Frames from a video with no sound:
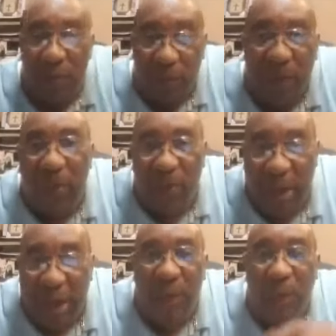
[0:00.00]
that would,
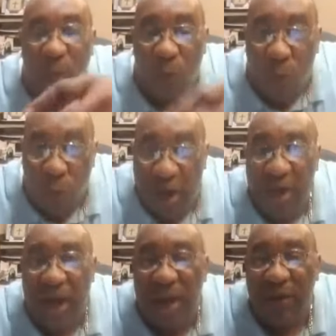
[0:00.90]
that would
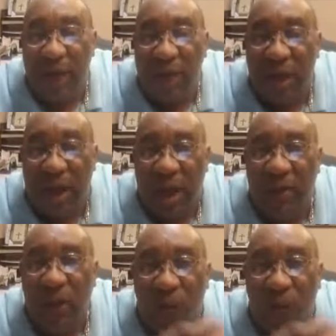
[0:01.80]
one and the